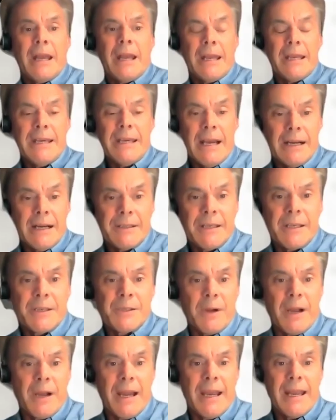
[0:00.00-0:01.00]
Yeah, that's
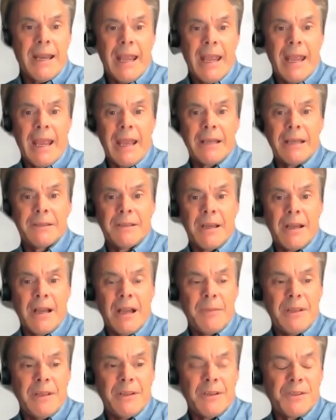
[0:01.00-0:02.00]
right. And
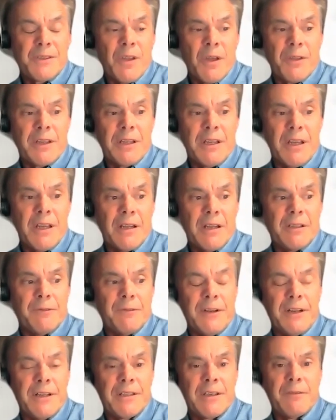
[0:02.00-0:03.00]
there's nothing
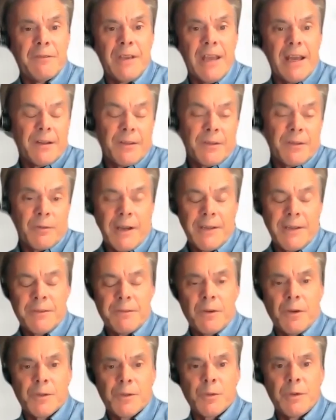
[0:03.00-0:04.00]
definitive yet. Otherwise, of
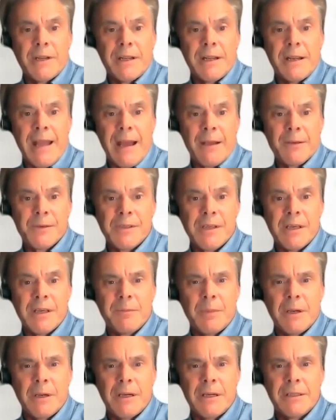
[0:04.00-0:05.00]
course, we'd announce it.
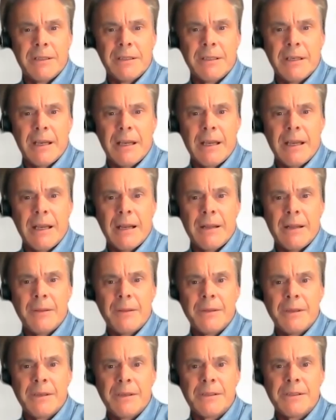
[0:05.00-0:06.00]
But
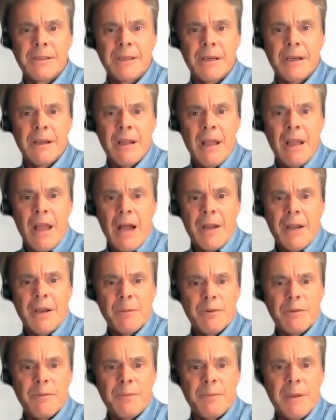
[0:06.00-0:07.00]
there's a
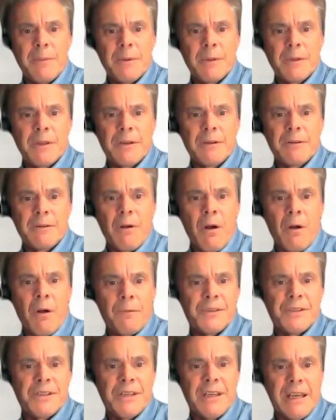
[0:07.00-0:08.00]
number of people that are
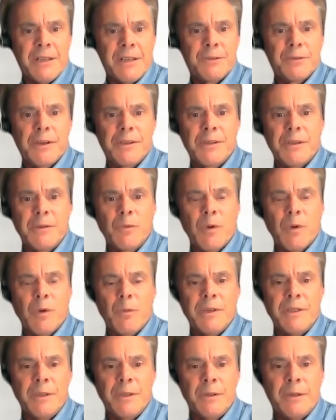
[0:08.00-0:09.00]
obviously interested in what
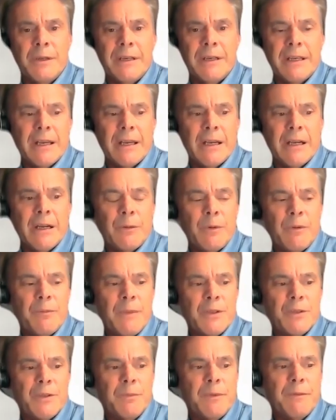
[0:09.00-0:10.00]
we're doing. We've
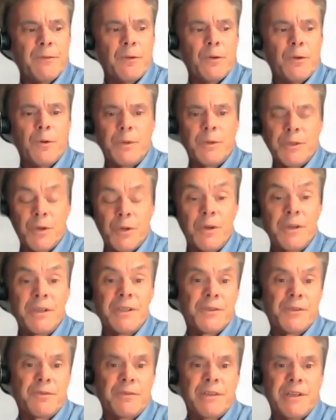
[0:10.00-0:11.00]
mentioned before, we're talking to
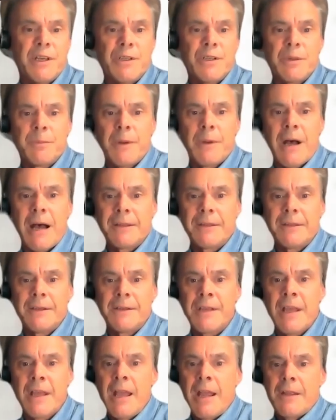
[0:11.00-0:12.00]
strategic
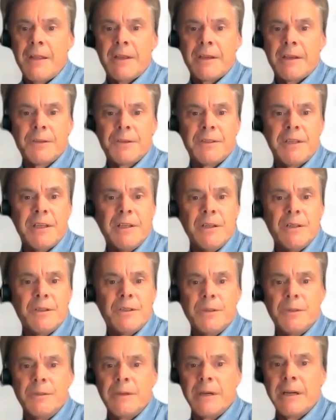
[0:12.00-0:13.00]
partners that continue
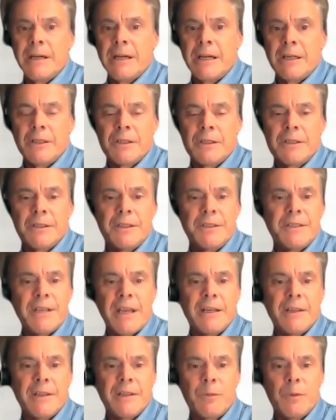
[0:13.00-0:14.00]
to look at the
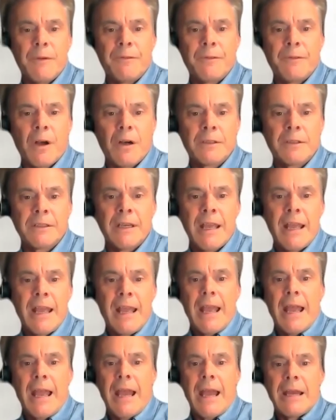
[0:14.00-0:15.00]
data that we've got,
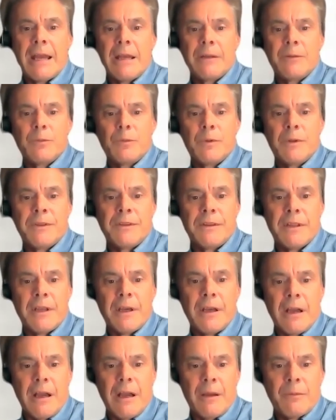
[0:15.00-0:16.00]
and with
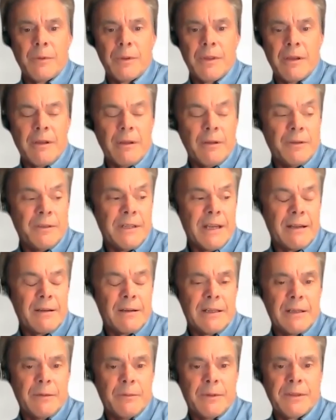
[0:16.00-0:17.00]

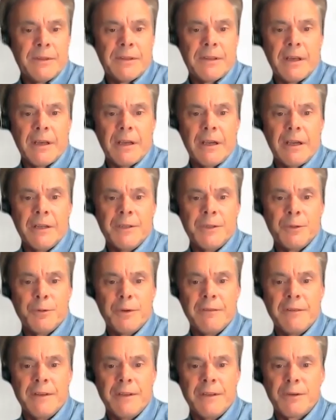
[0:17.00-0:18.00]
undoubtedly with a degree
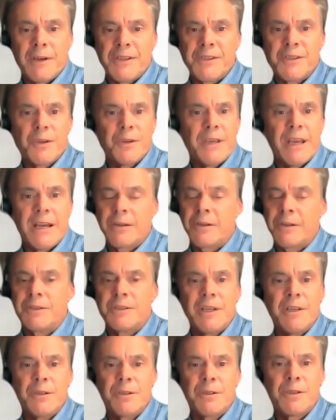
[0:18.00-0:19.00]
of interest. So yeah,
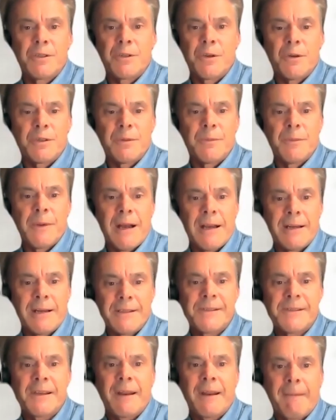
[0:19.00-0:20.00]
continue to talk to
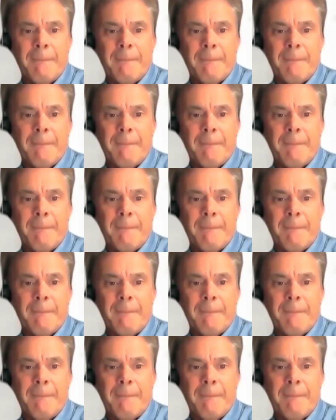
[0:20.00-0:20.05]
parties.